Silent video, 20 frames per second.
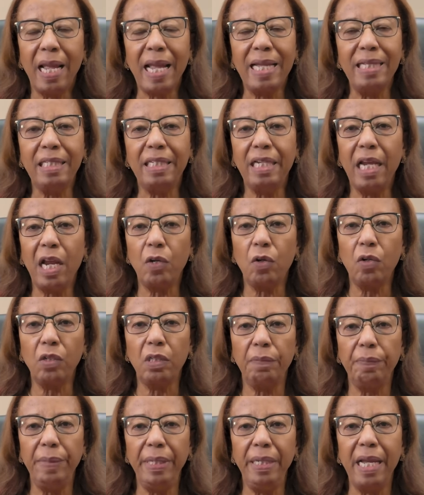and
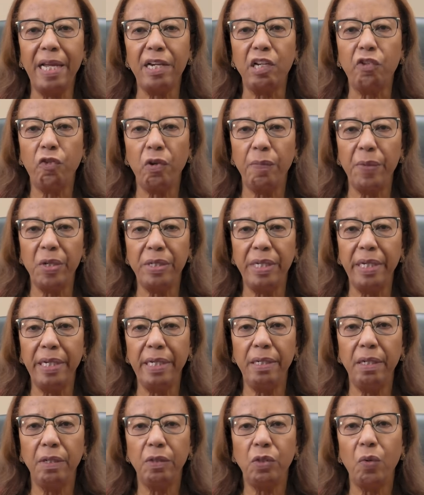cannot be
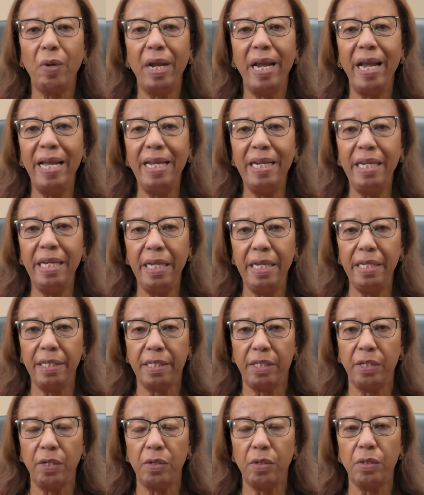attributed to any
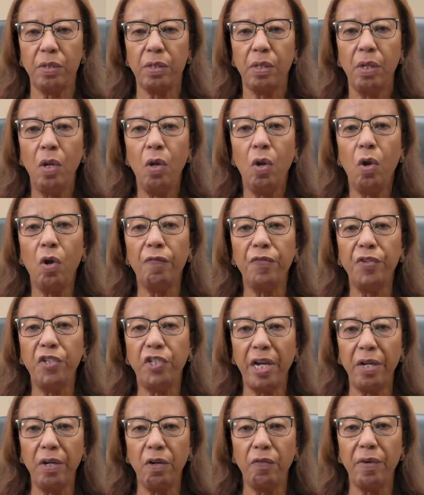issues of
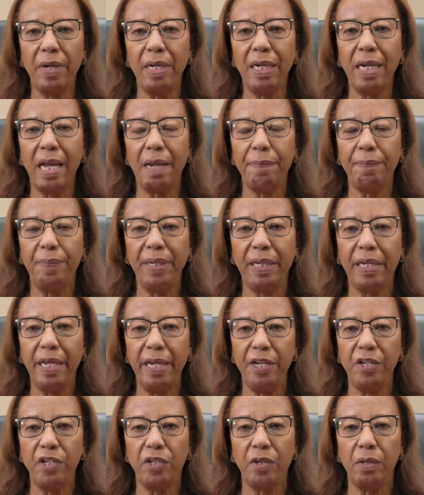general
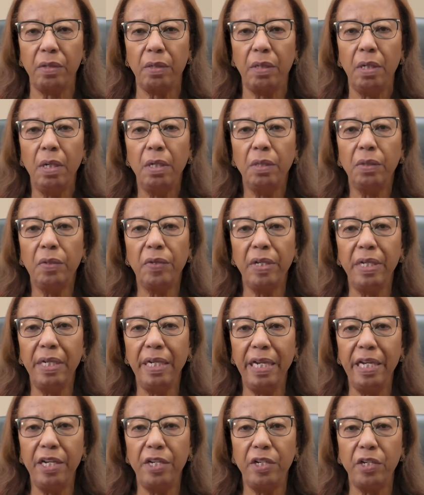application to the
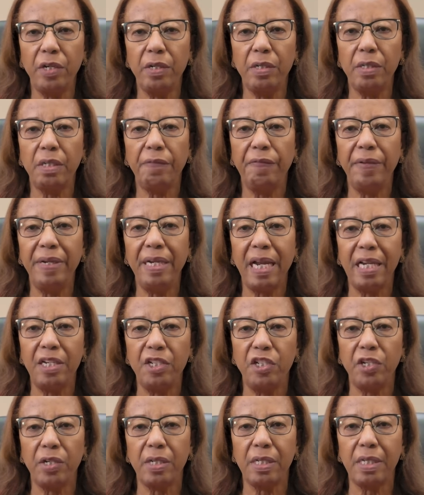nation's
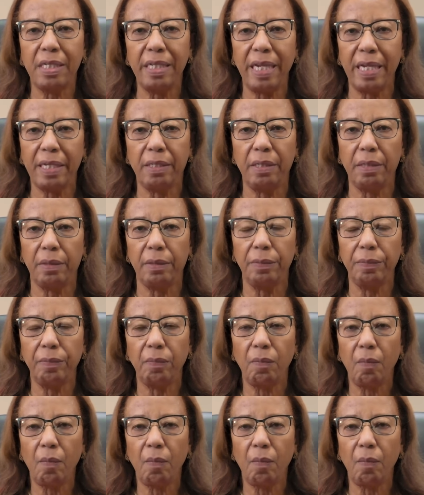financial sector.